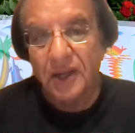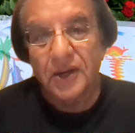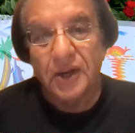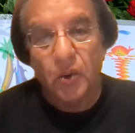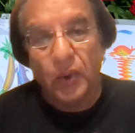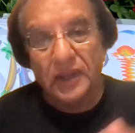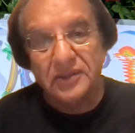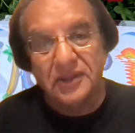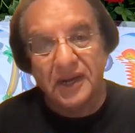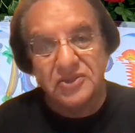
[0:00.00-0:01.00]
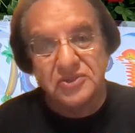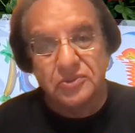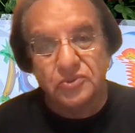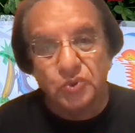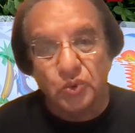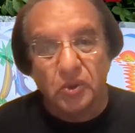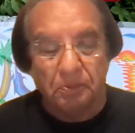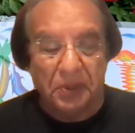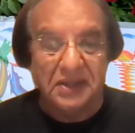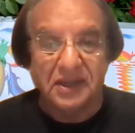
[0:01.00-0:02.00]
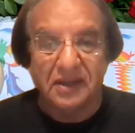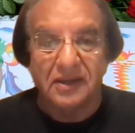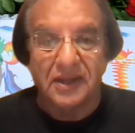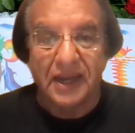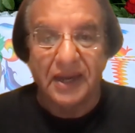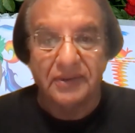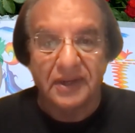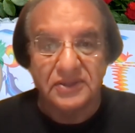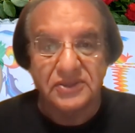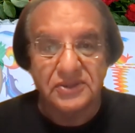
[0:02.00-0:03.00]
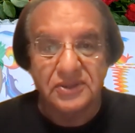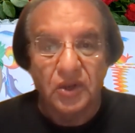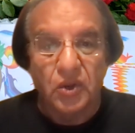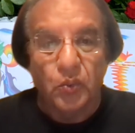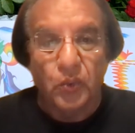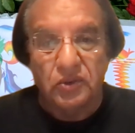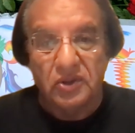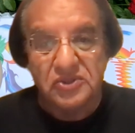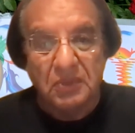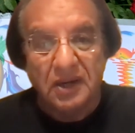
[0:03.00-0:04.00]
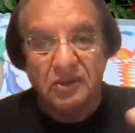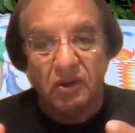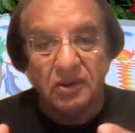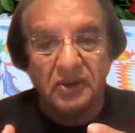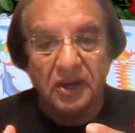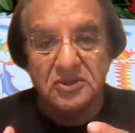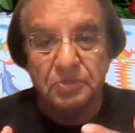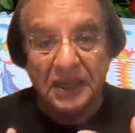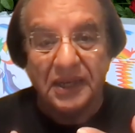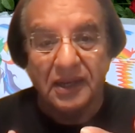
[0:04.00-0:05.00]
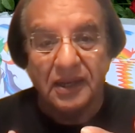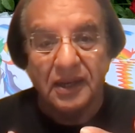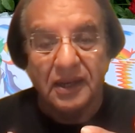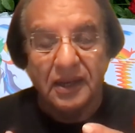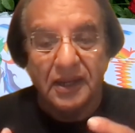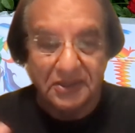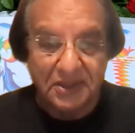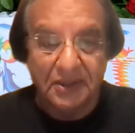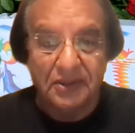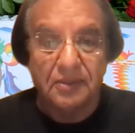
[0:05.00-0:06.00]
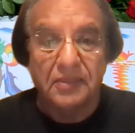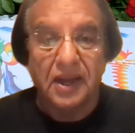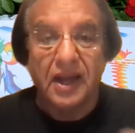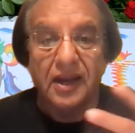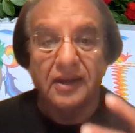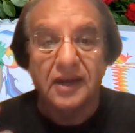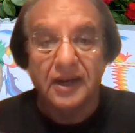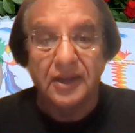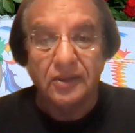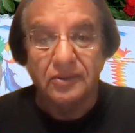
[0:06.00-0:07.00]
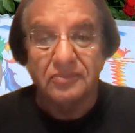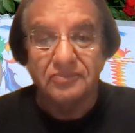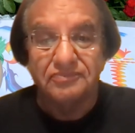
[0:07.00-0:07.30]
Now, when there's two competing areas where you have smart contracts bidding, Ethereum and Cardano,